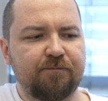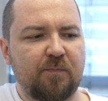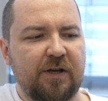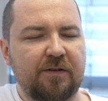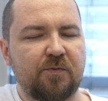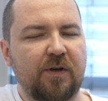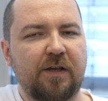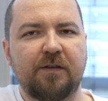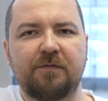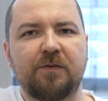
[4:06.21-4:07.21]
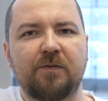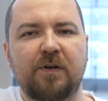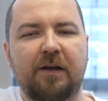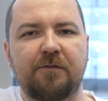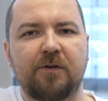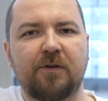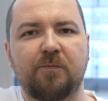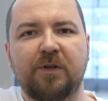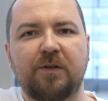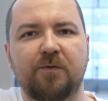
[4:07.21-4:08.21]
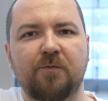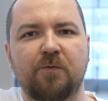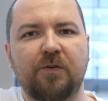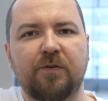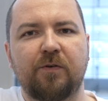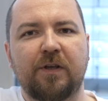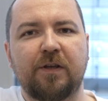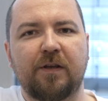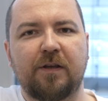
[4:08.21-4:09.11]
By the way, if you ever be wondering